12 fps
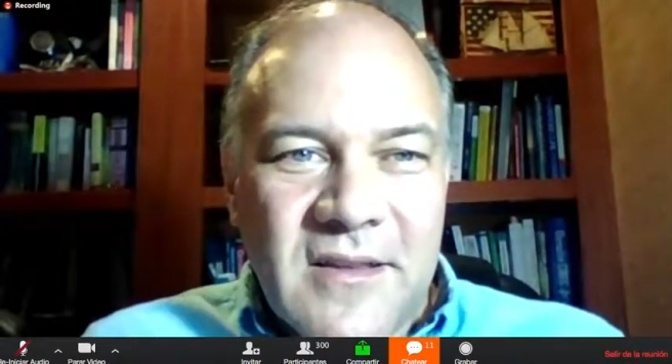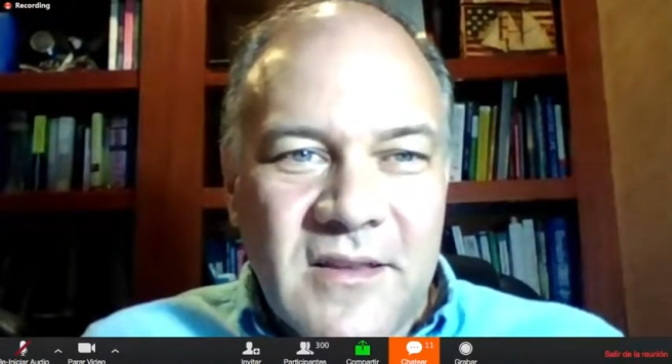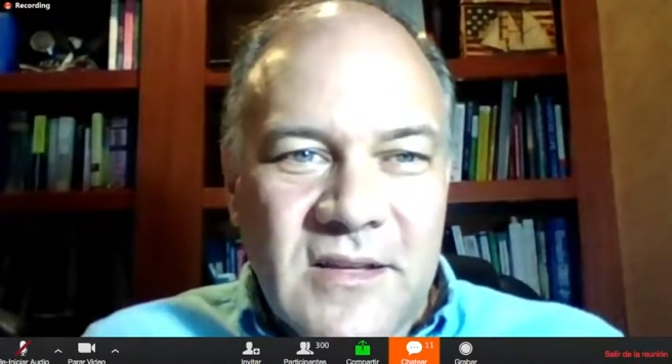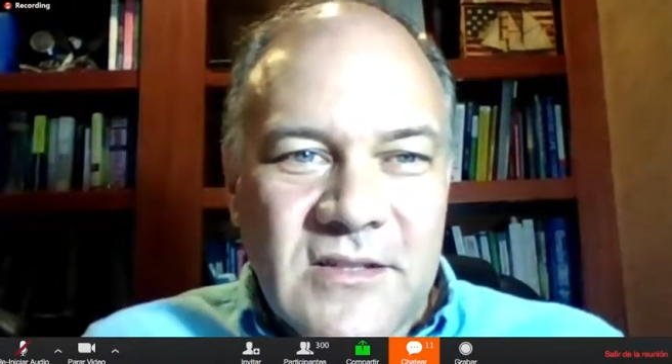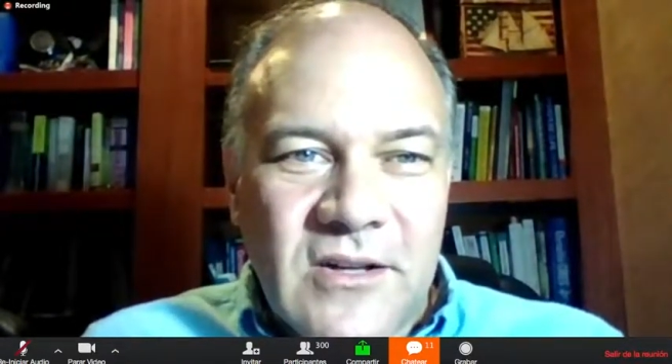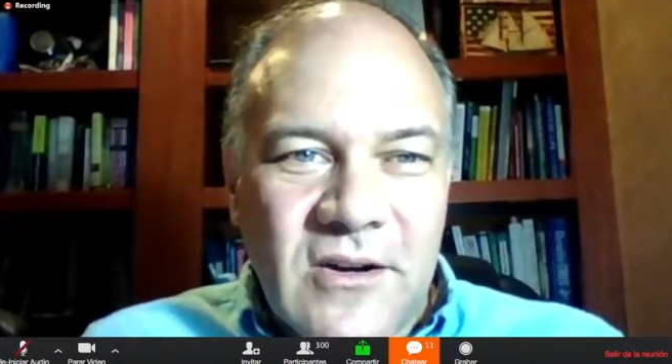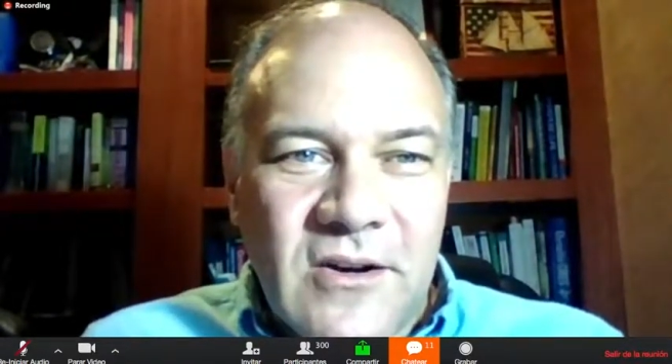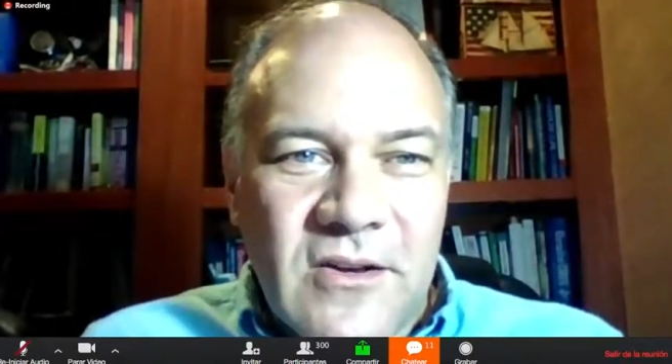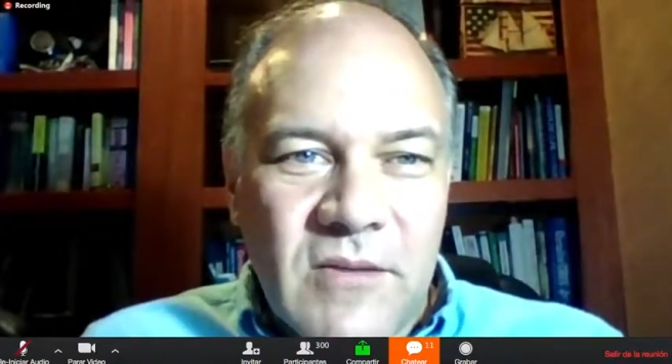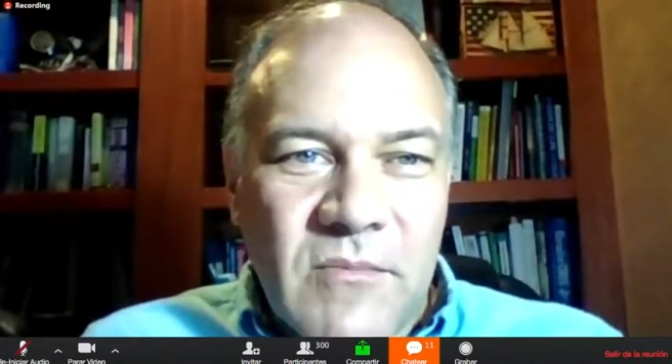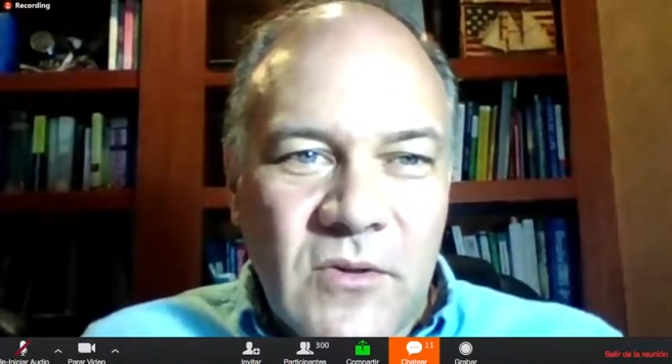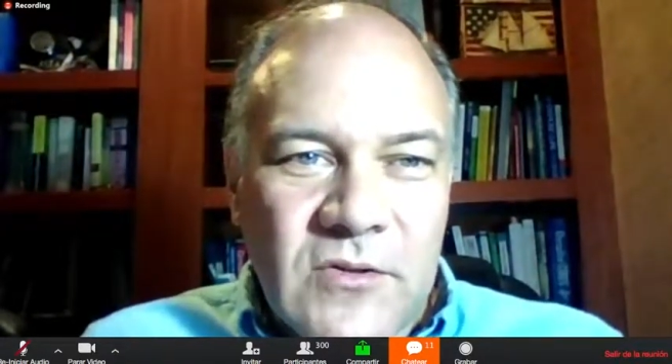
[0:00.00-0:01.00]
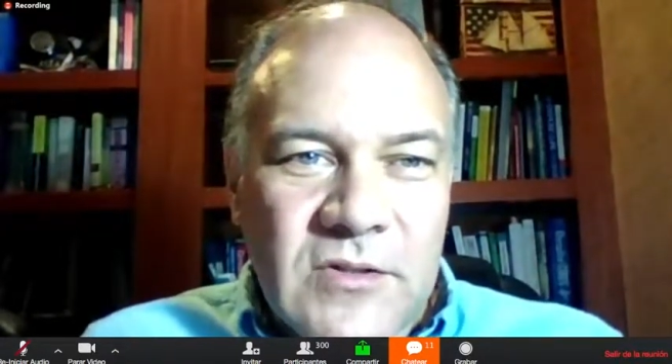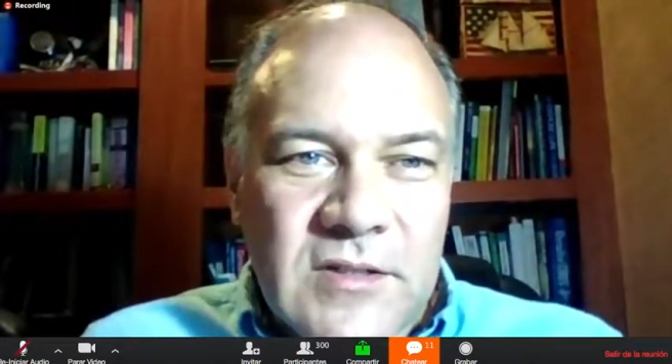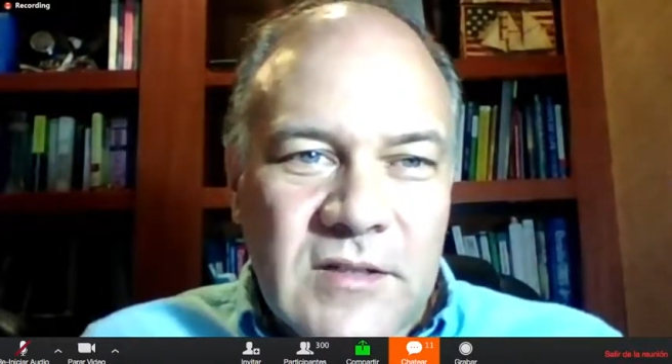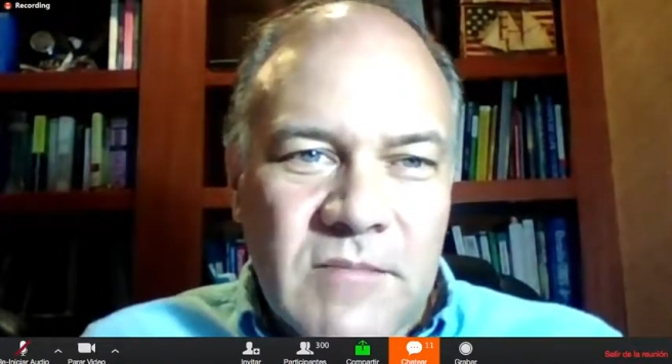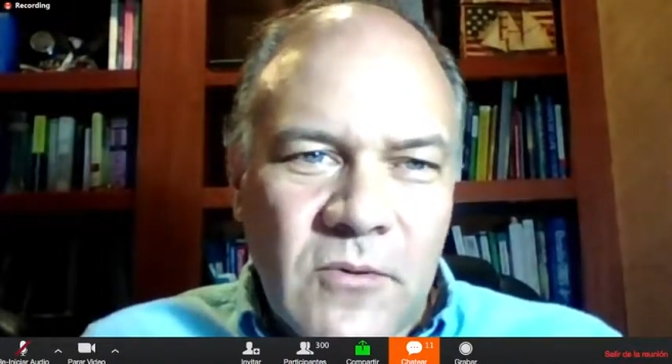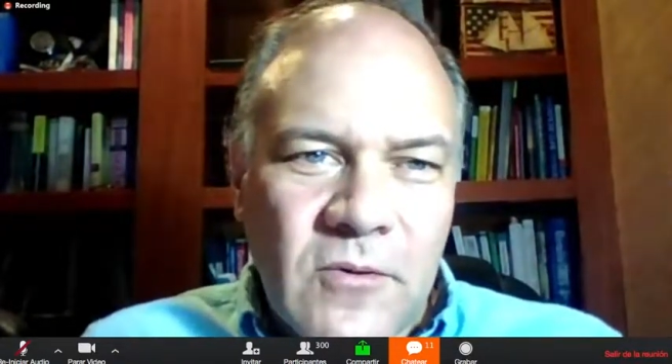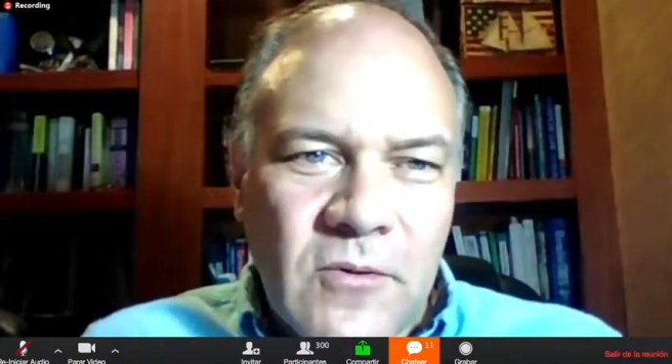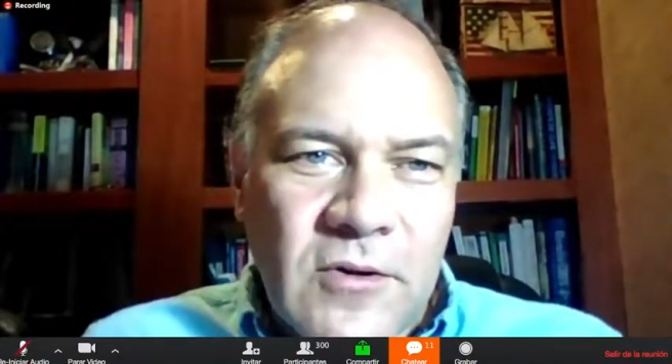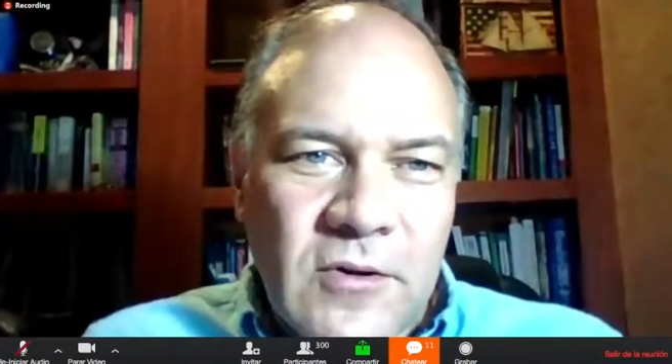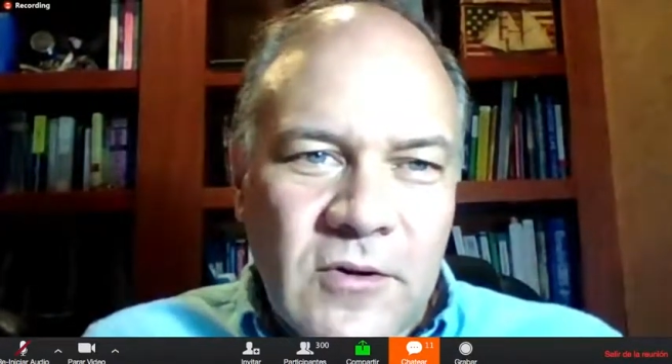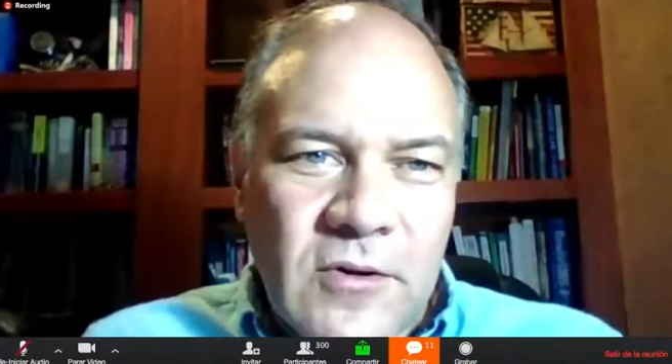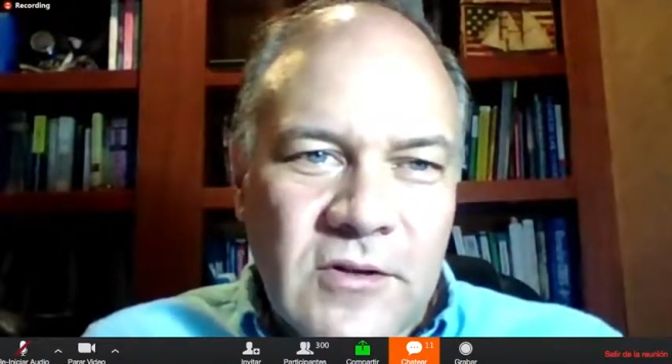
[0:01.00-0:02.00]
These are the most
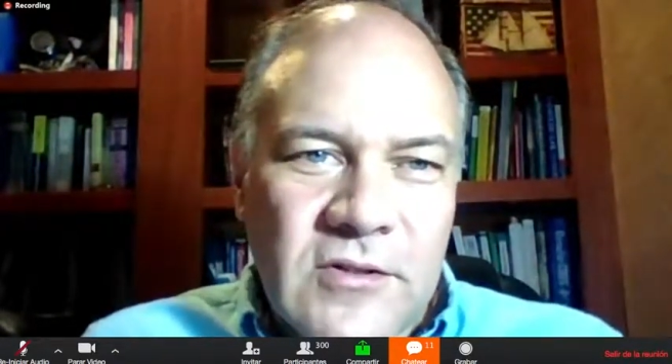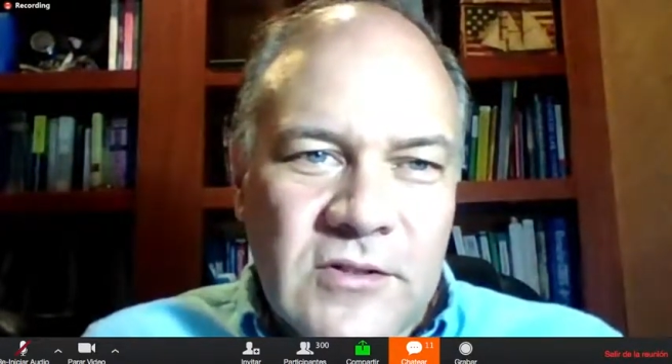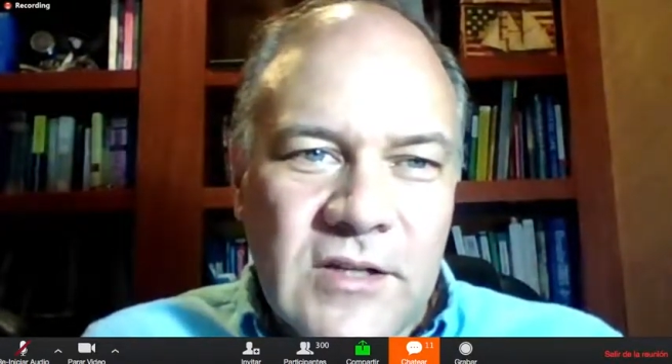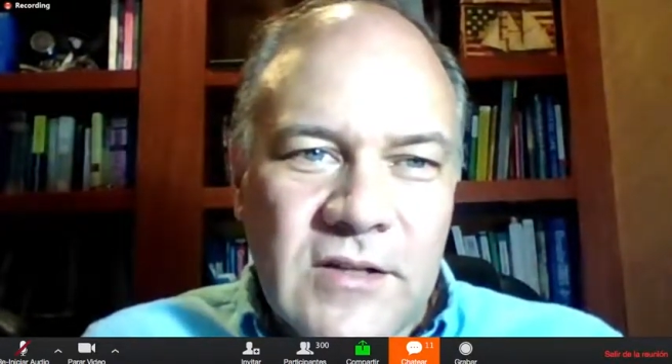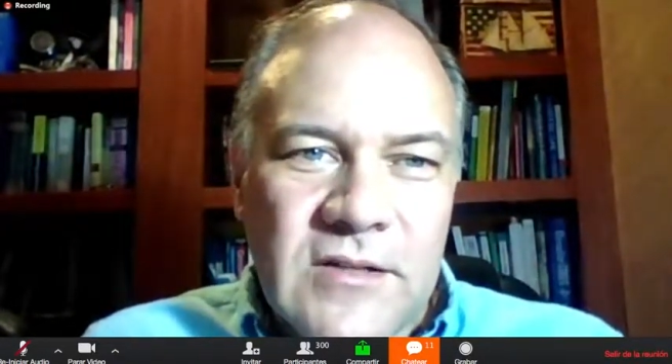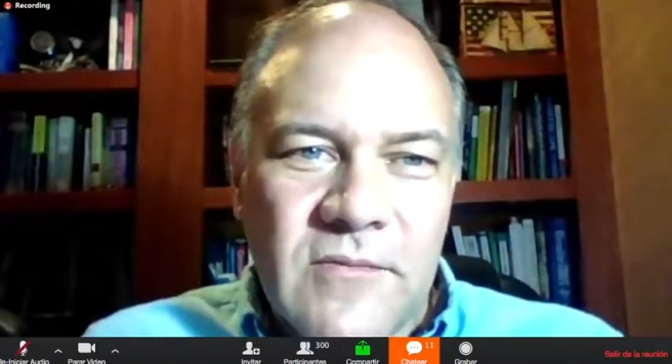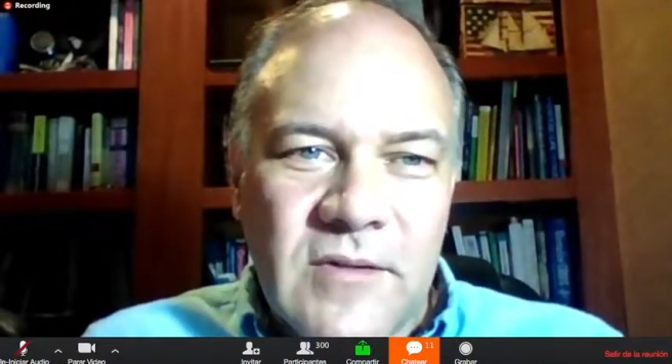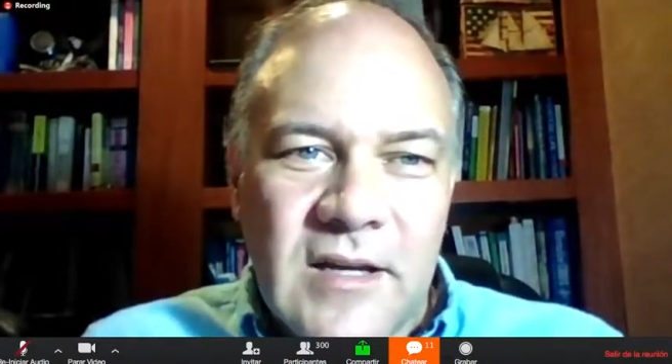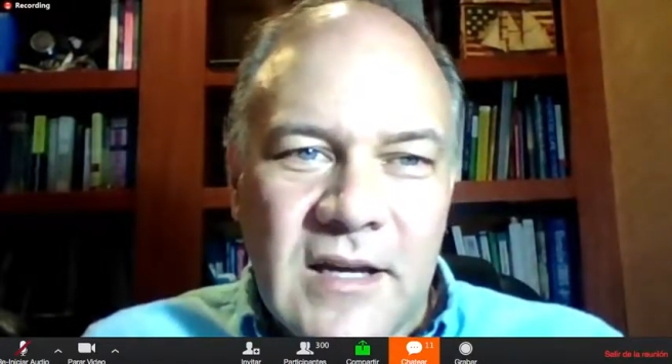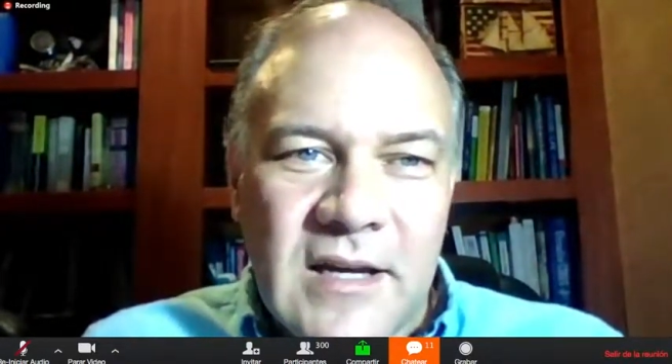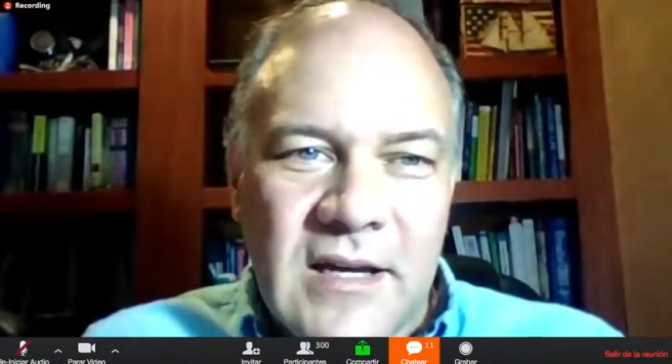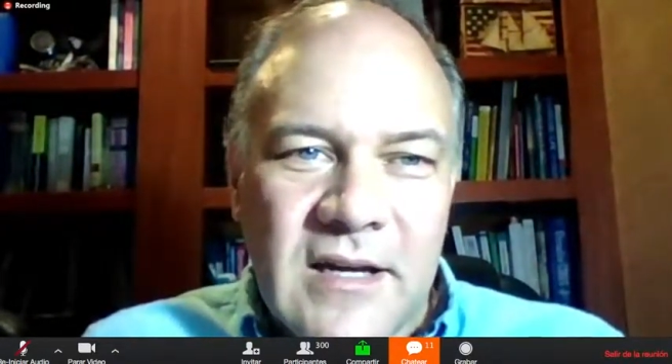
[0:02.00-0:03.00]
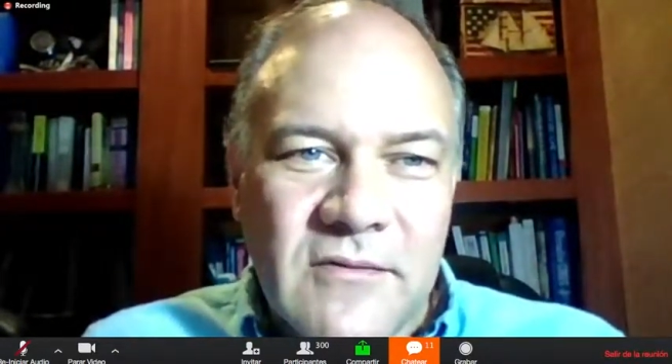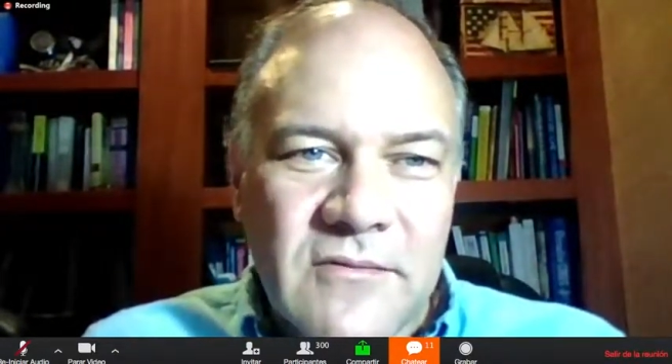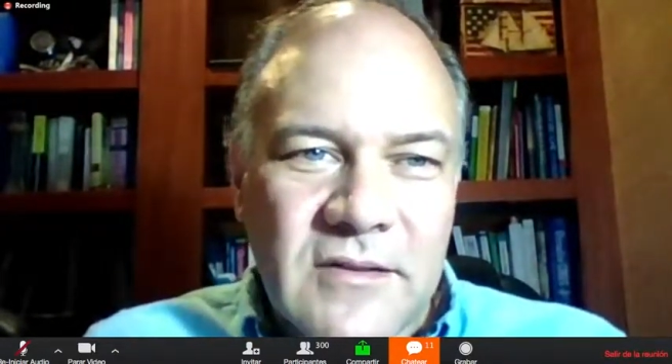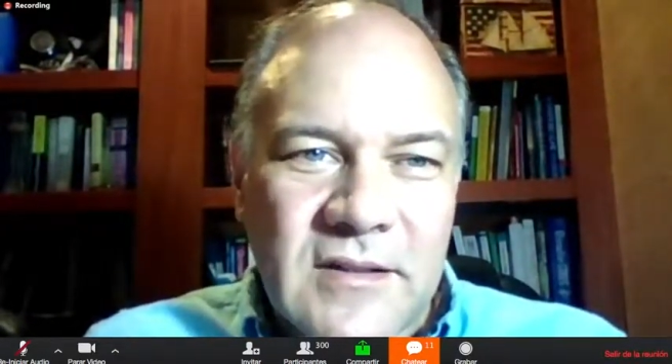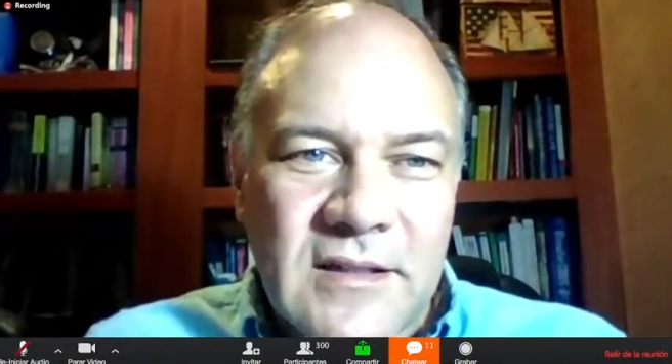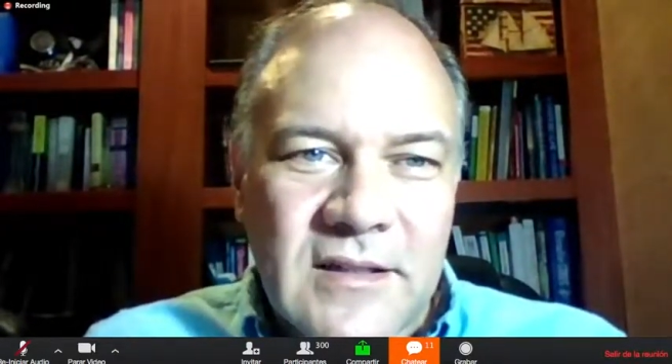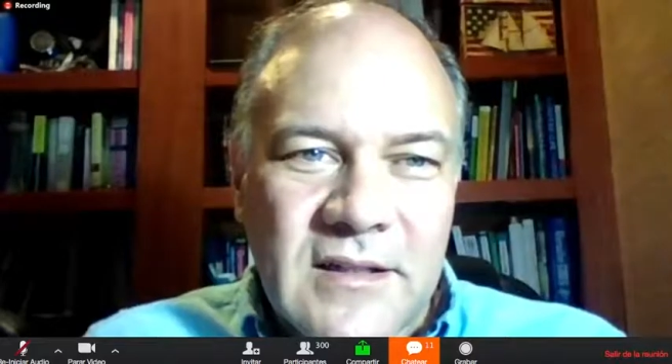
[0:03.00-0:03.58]
important genes that we have.